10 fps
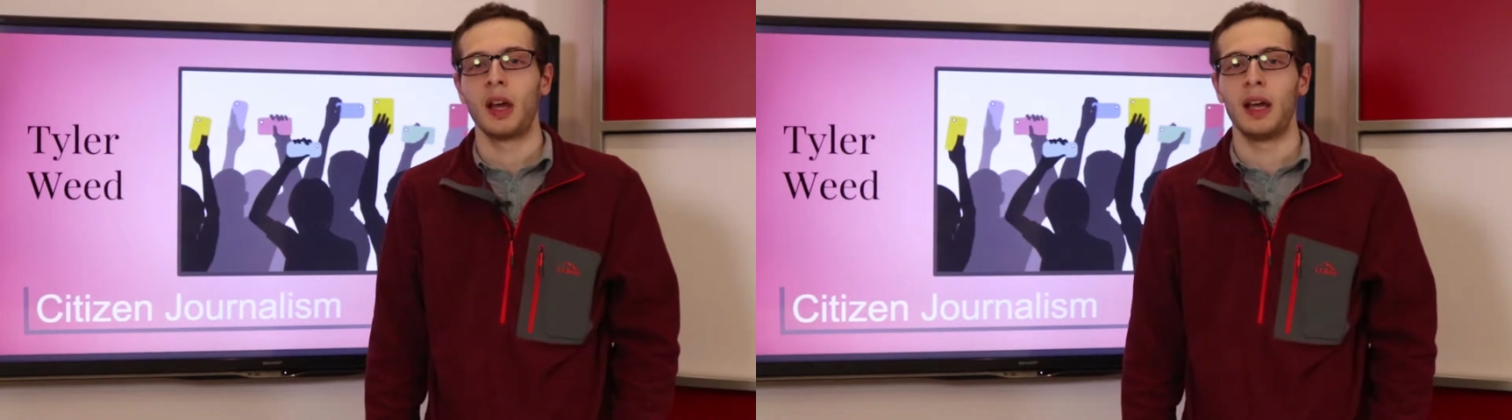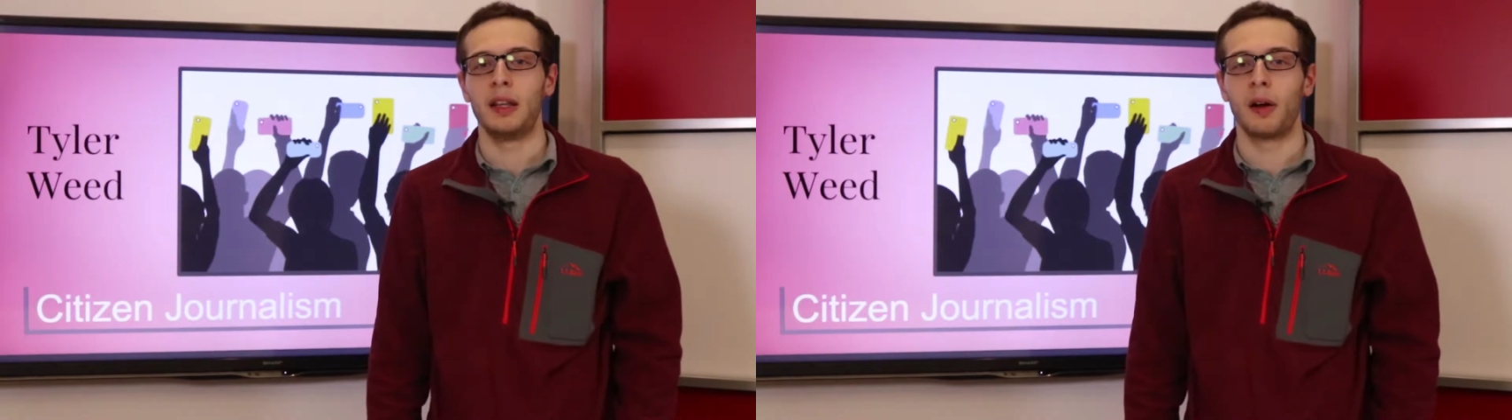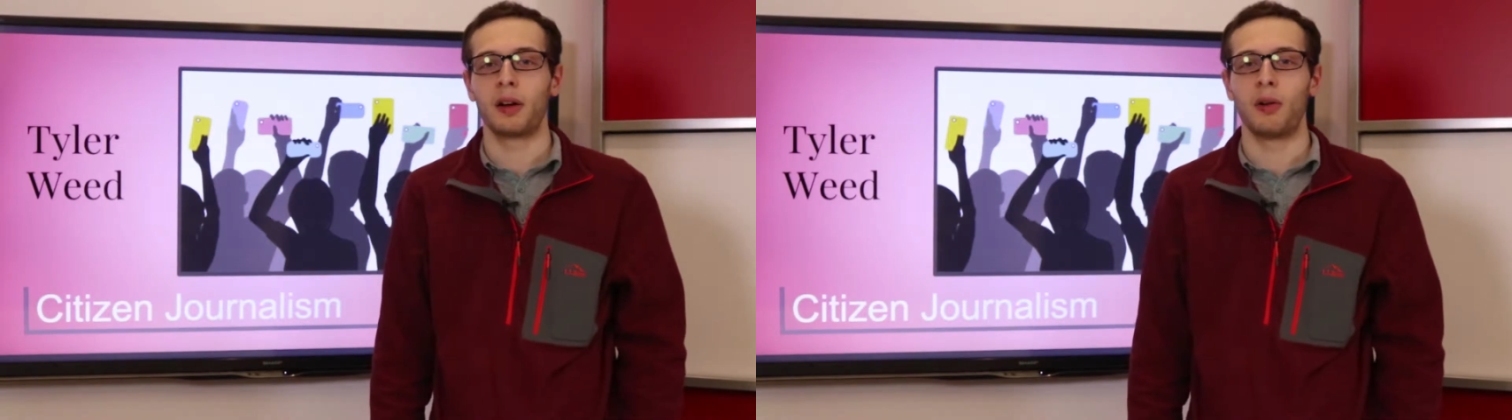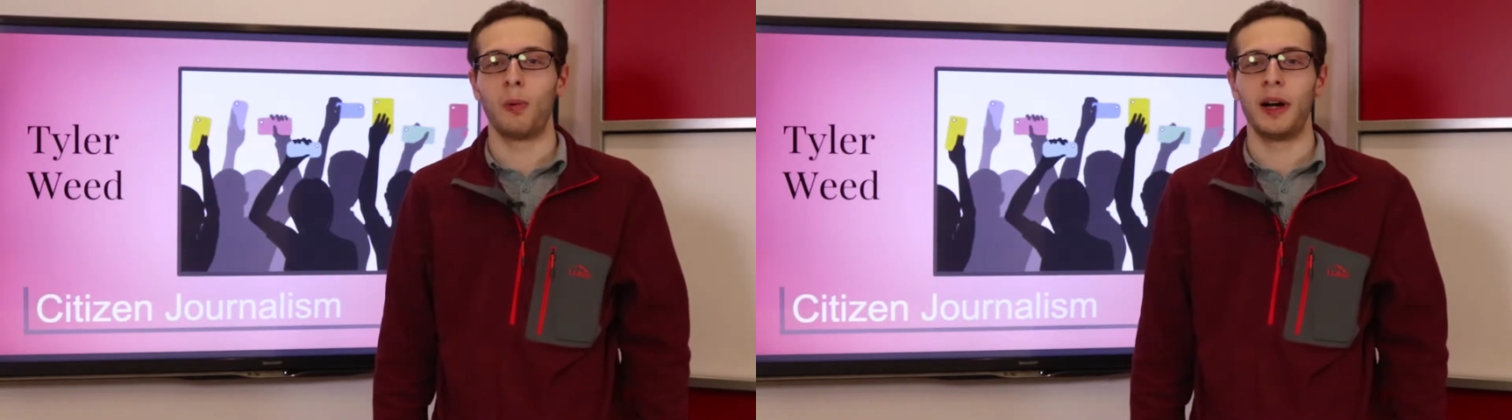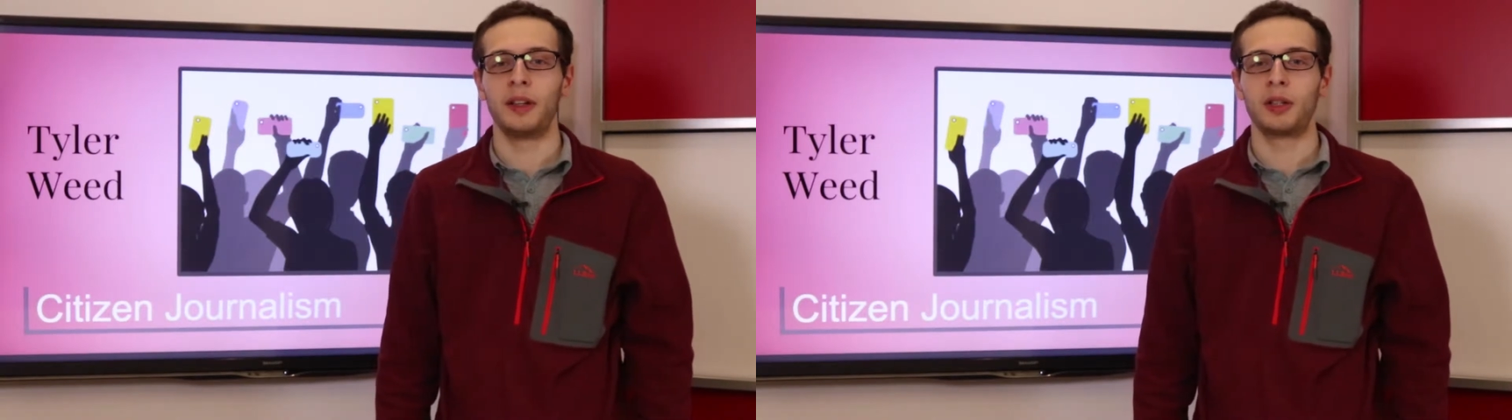In the article,
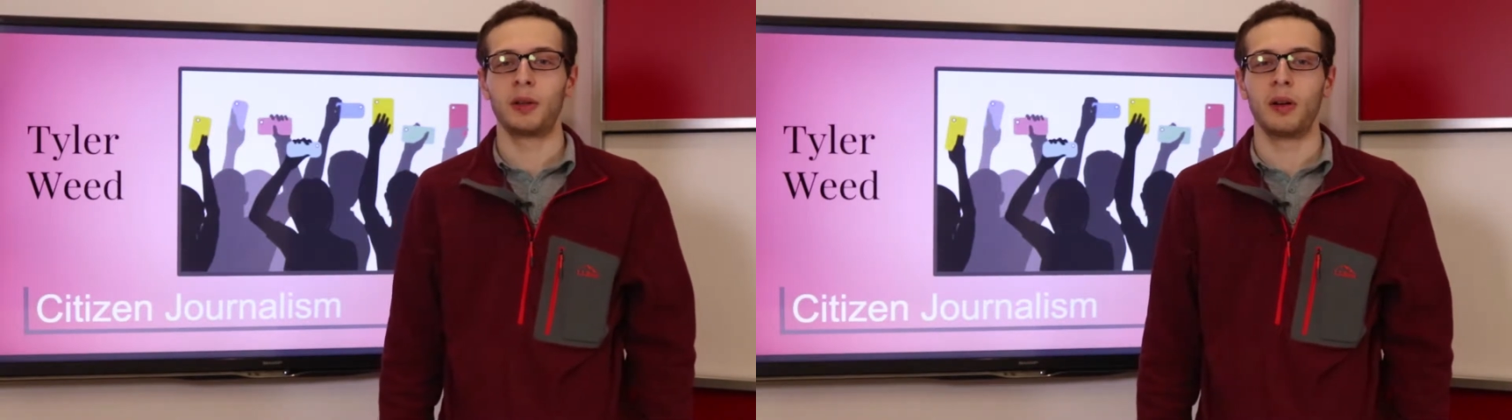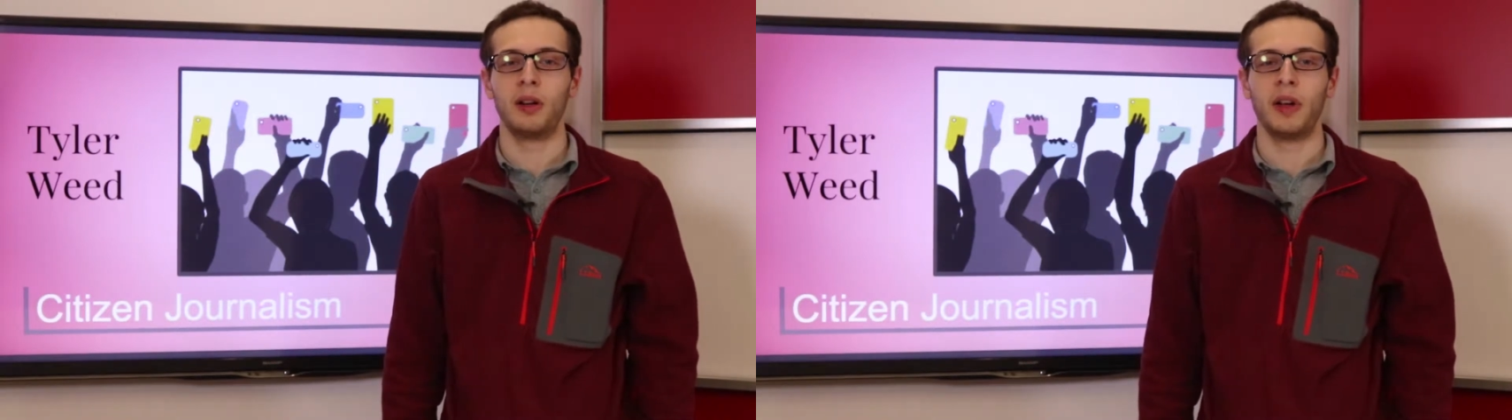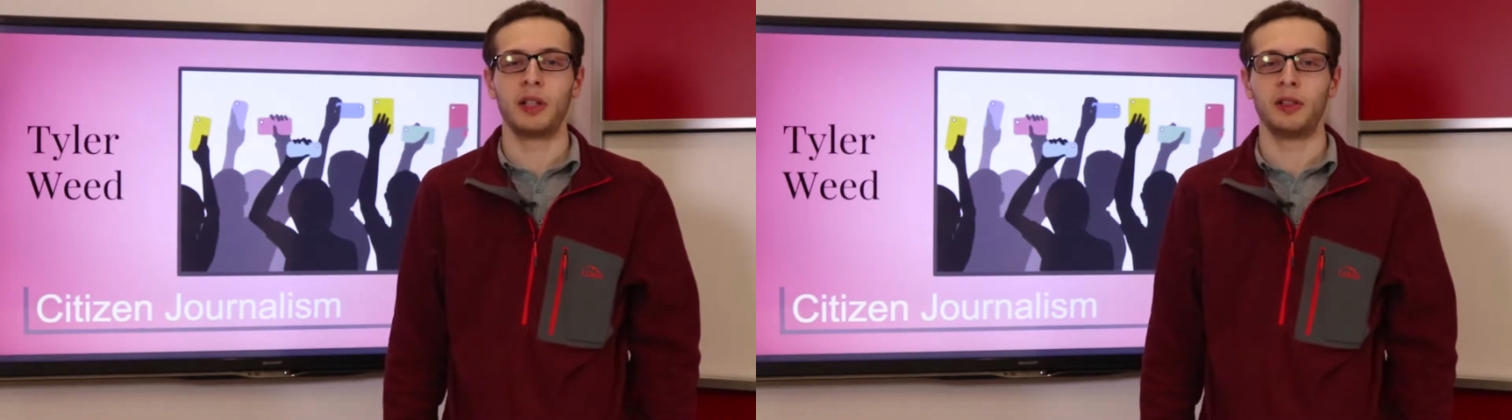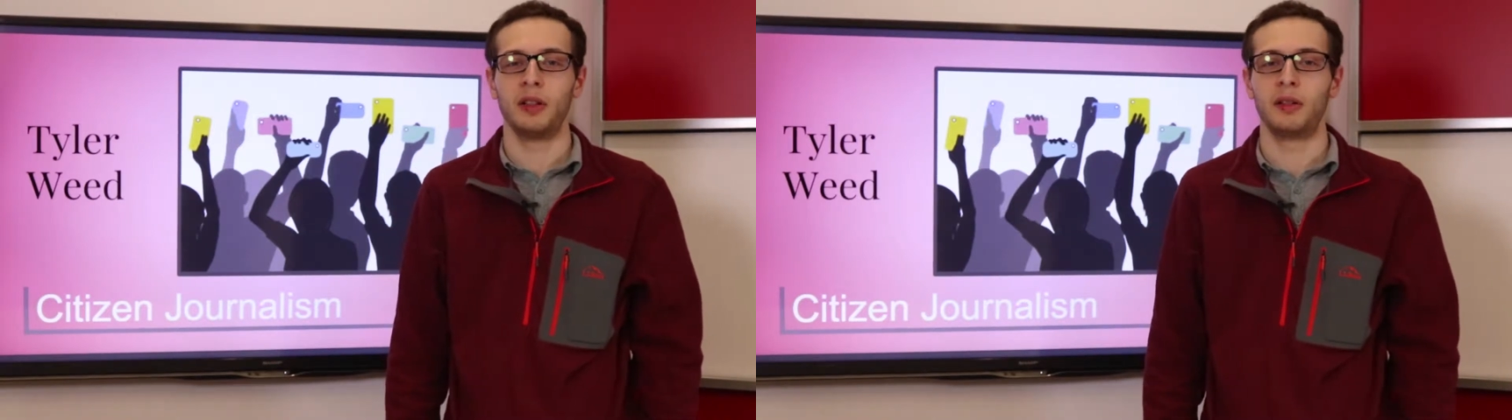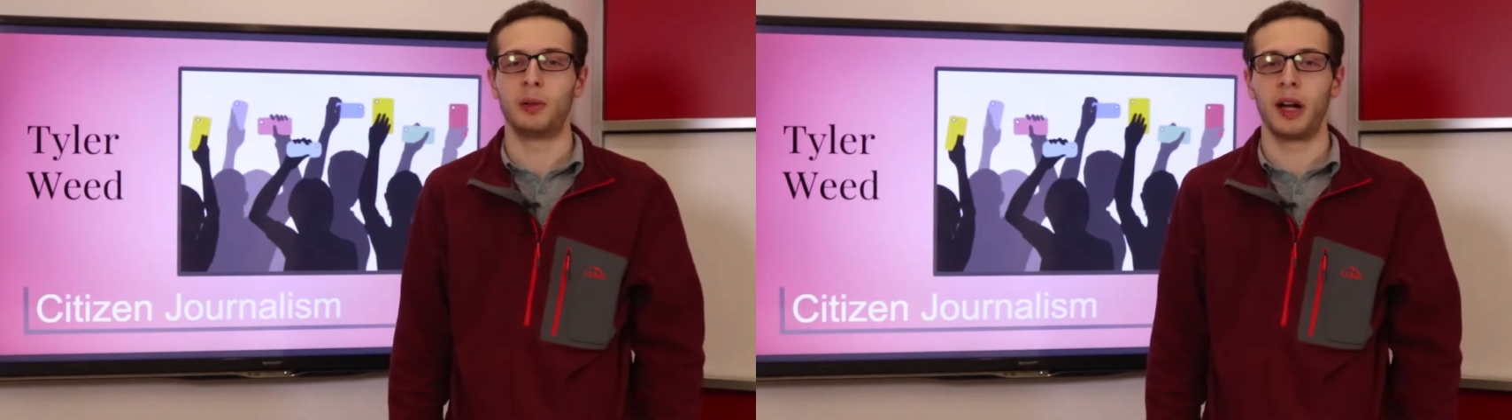Why Digital Innovation
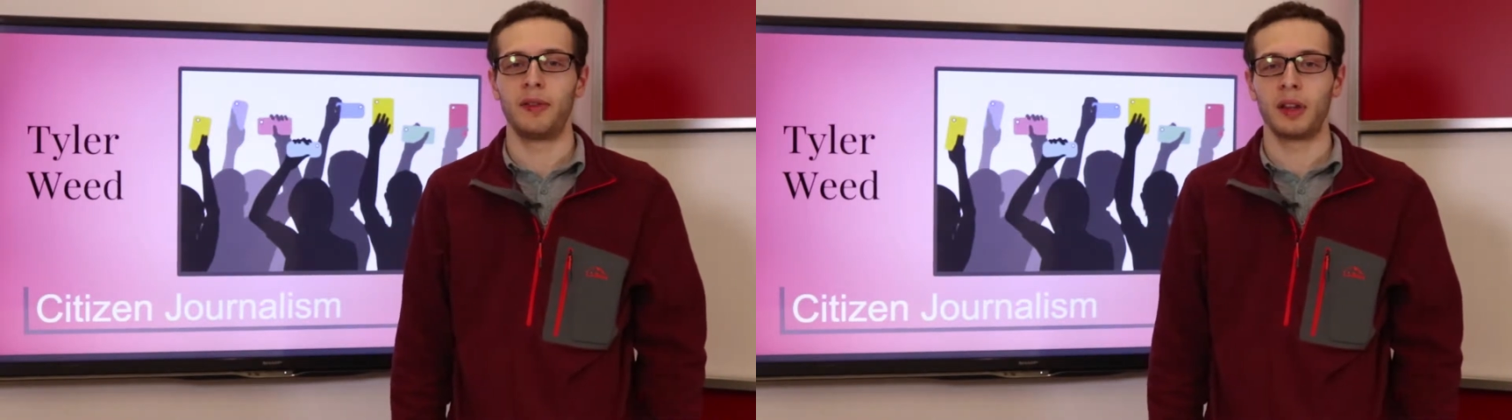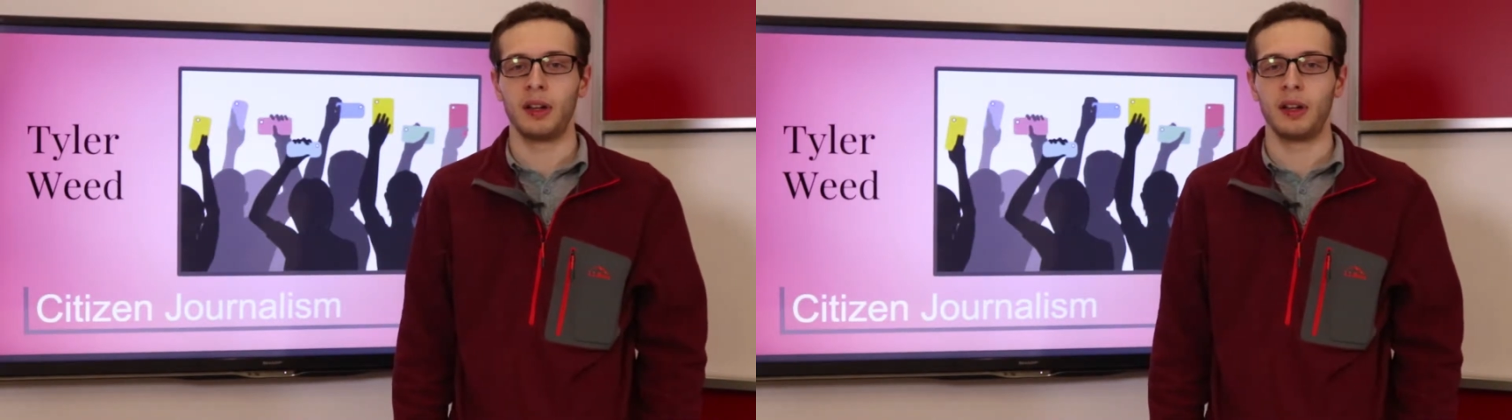is Driving